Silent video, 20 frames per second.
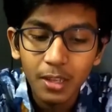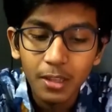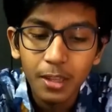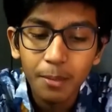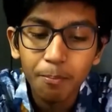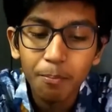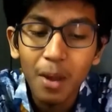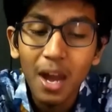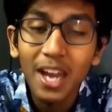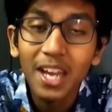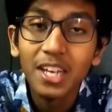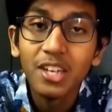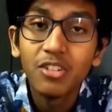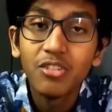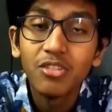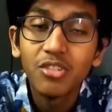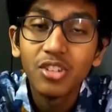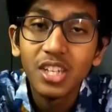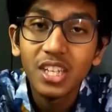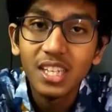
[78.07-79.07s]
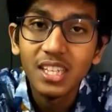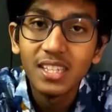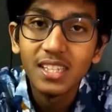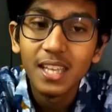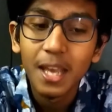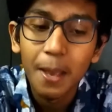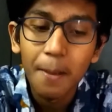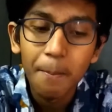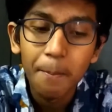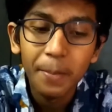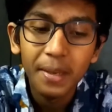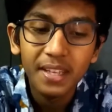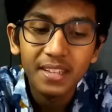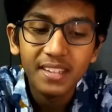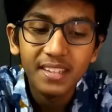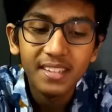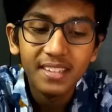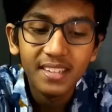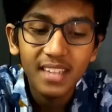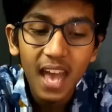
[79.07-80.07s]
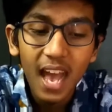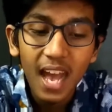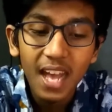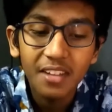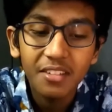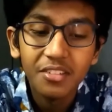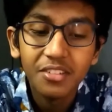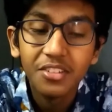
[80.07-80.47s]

the pine trees made sad